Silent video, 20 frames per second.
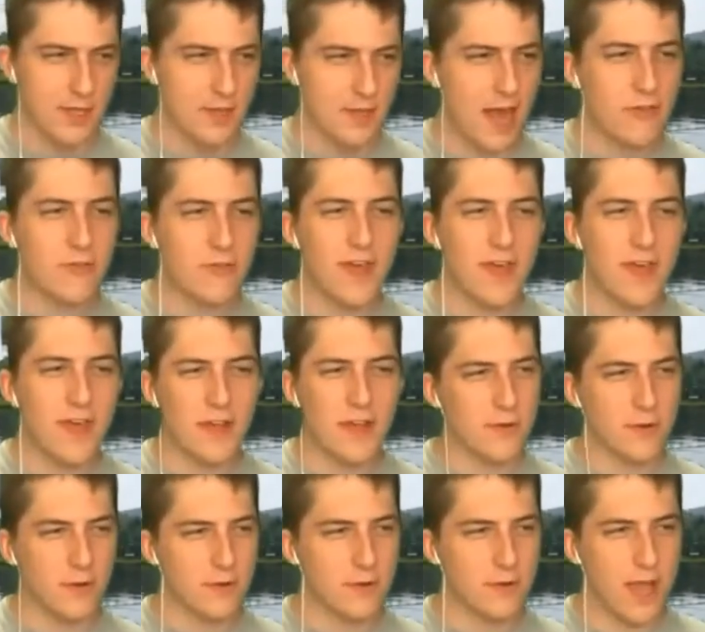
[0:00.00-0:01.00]
Either that, or,
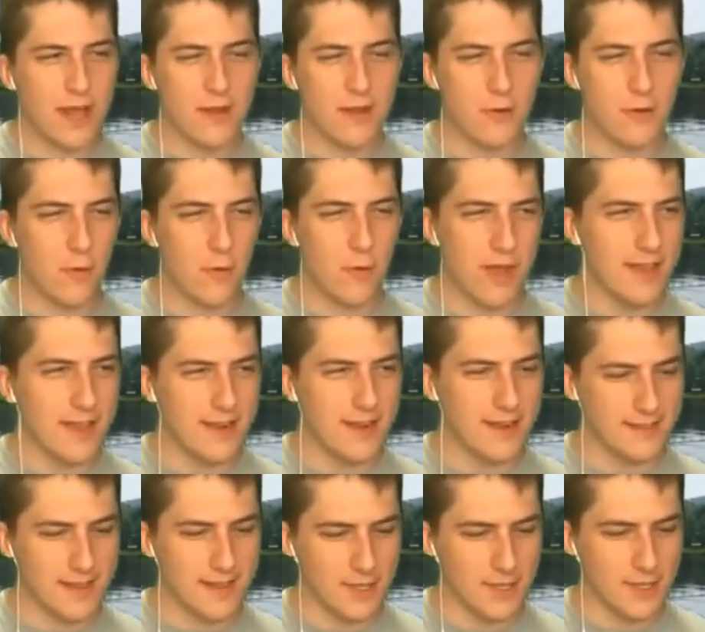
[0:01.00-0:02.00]
or I don't know why the
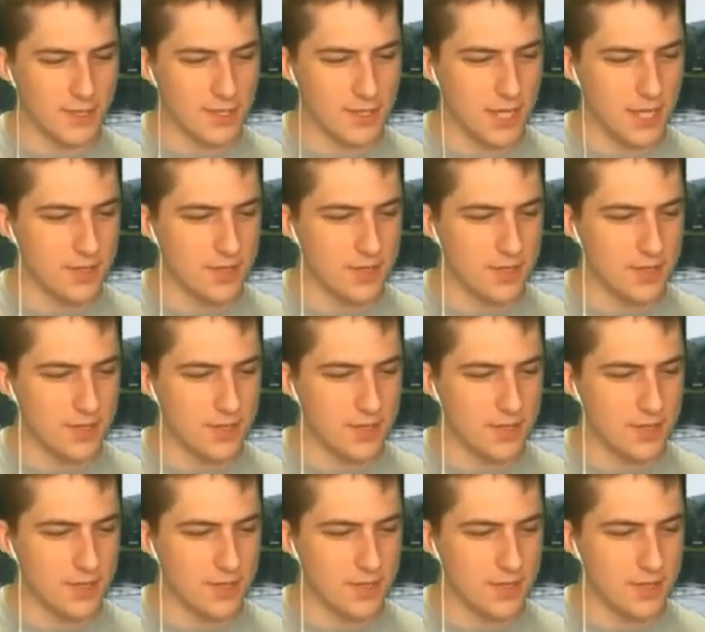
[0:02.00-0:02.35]
NSA just doesn't